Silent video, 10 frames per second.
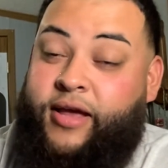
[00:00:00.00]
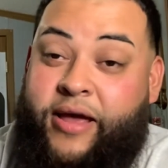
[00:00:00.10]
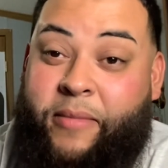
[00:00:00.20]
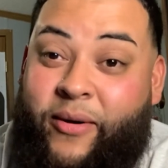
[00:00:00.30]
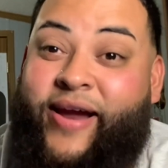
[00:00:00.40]

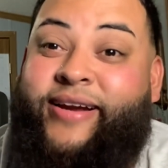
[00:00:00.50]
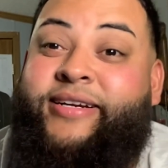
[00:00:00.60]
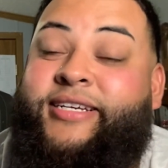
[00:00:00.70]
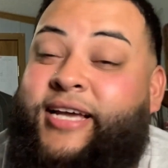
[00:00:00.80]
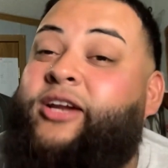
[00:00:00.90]
Am I right?
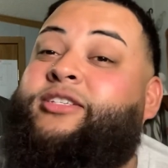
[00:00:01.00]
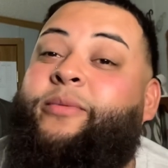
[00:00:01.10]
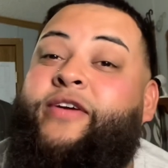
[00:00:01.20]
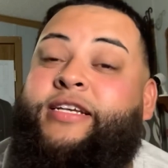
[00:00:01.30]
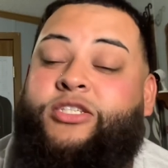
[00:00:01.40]
Because I know some of
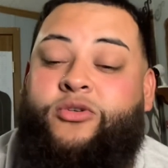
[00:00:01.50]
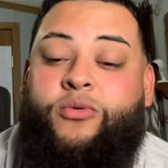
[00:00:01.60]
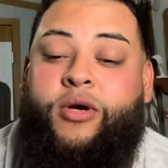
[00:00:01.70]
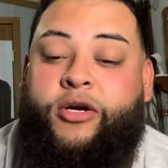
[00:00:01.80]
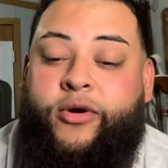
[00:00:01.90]
you guys
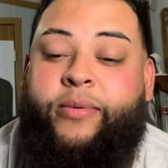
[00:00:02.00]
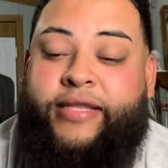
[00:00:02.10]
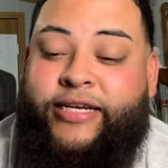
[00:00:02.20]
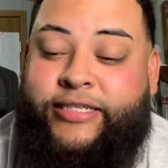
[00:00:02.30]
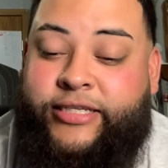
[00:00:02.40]
do agree with
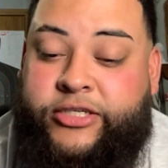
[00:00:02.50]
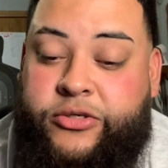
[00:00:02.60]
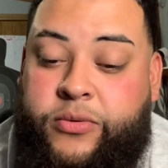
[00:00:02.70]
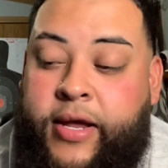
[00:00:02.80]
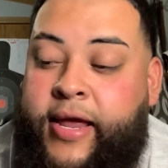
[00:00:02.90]
that shit
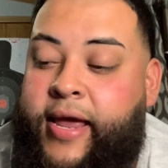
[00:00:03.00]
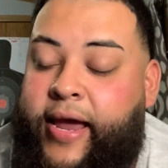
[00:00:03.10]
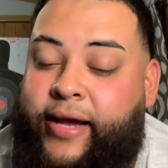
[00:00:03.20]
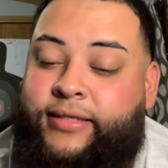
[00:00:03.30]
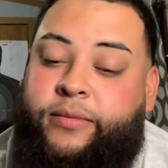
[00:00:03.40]
too.
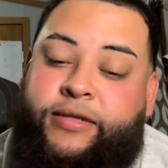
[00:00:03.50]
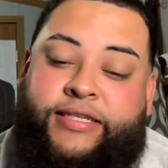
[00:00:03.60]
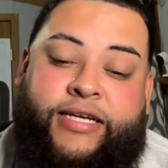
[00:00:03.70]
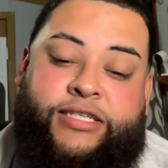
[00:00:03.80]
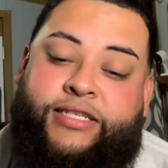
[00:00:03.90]
And some of these
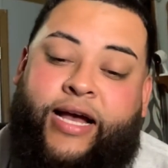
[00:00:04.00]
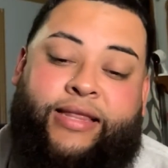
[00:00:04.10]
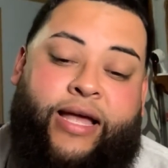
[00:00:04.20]
guys just got